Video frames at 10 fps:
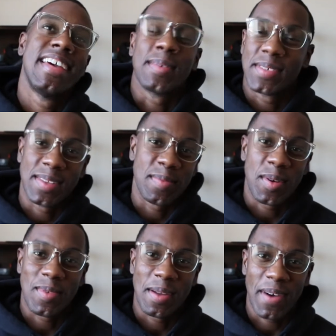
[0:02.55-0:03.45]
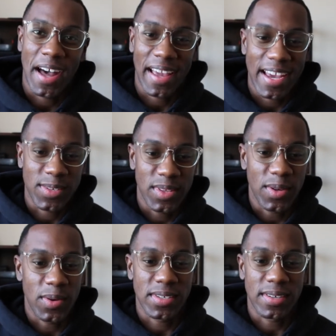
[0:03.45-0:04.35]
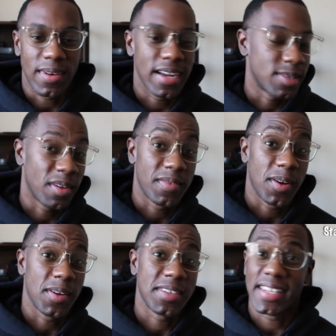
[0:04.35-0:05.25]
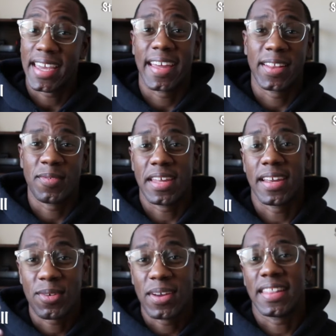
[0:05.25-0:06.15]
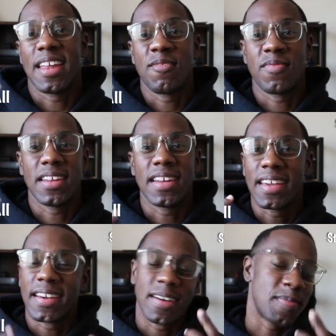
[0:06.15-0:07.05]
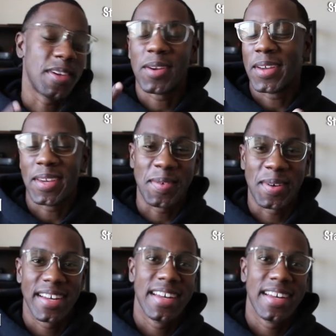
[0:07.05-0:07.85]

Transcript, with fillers: Welcome to the Bird Brain Podcast, where the goal is to rise above it all, stay elevated, create that infinity, up your you.